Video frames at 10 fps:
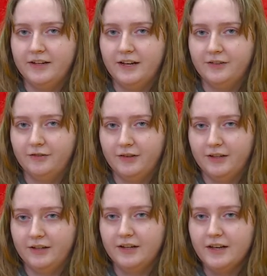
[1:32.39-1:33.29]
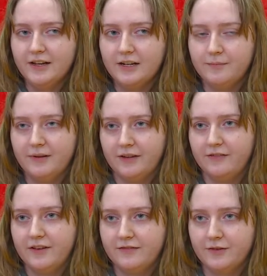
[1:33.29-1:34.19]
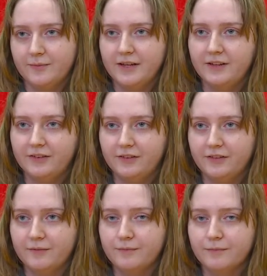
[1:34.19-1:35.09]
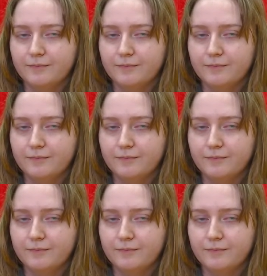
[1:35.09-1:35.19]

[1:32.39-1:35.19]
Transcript: and that's really the big thing for me is